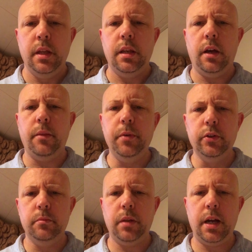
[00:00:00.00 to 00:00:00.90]
Now, the
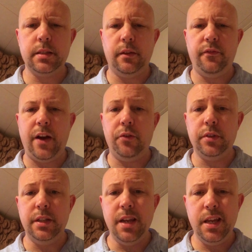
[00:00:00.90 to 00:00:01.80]
building blocks and
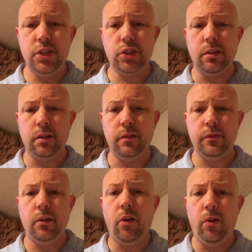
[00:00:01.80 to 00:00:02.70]
foundation
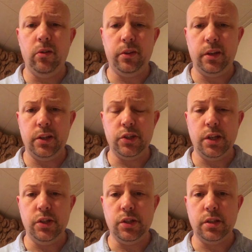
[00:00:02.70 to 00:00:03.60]
of all the
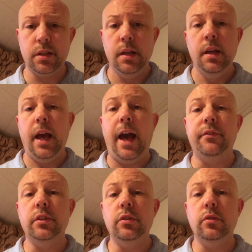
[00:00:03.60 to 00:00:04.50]
initiations have
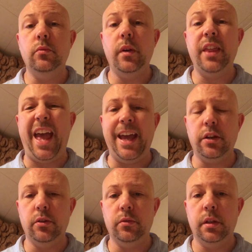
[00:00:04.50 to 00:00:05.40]
to do with
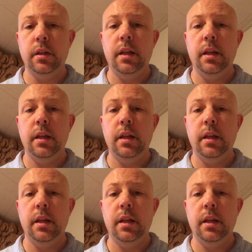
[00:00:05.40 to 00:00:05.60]
egun,